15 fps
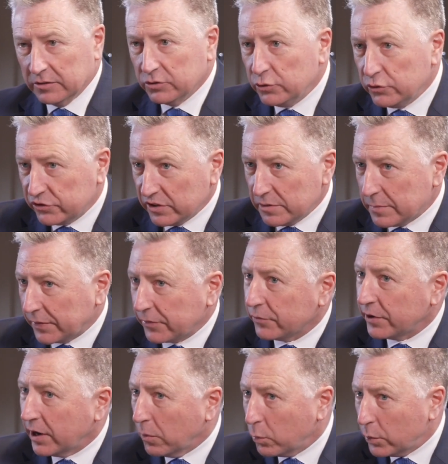losing, but they're
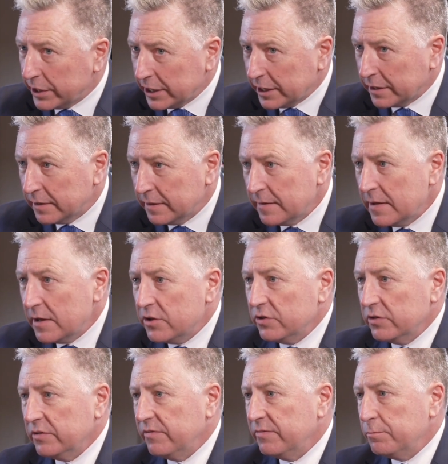not winning.
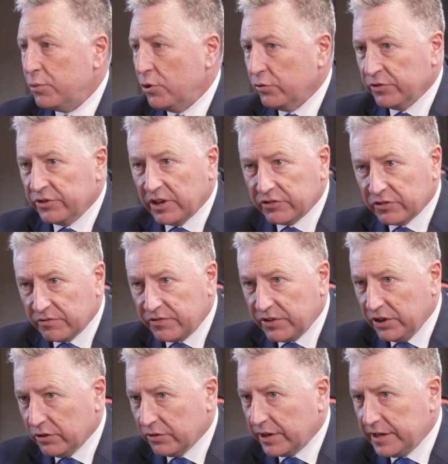Putin doesn't
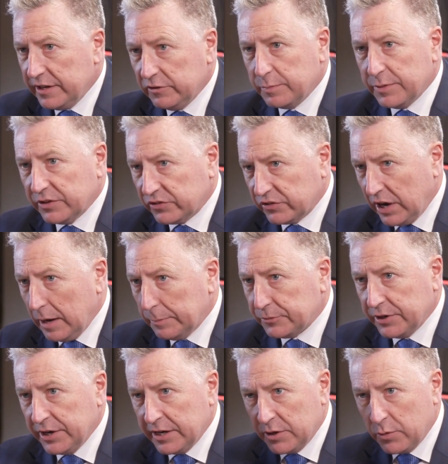feel that he's been stopped in
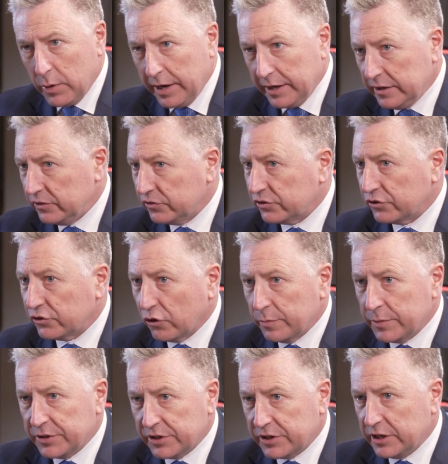any way. He's
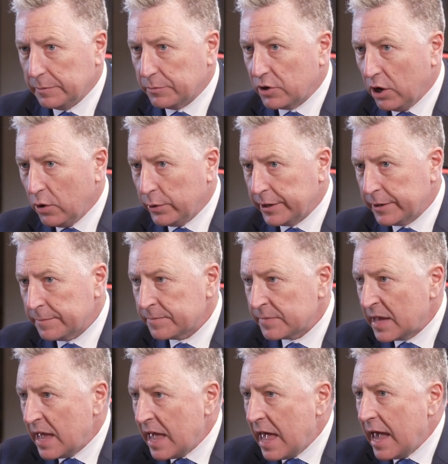determined to keep going.
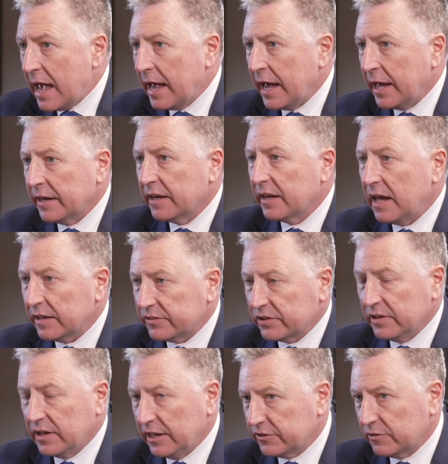And lots
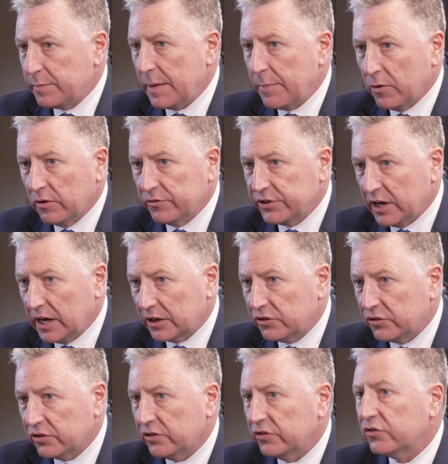of people have died
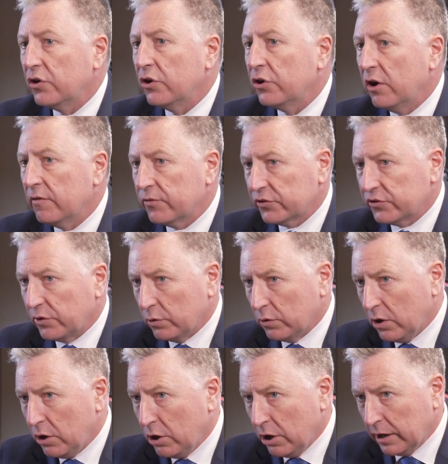because it has gone on for so
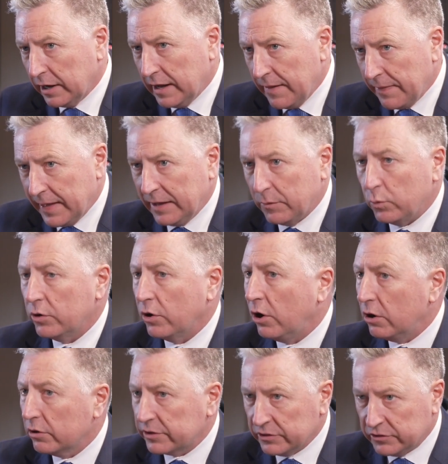long, and that would
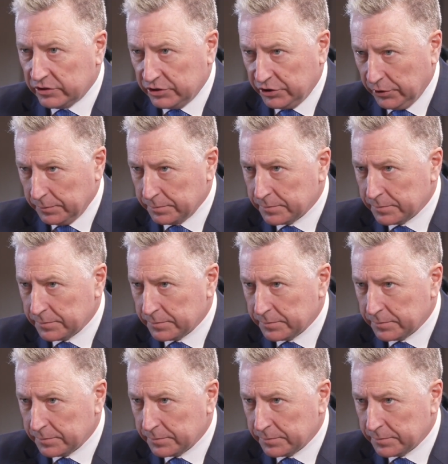all continue.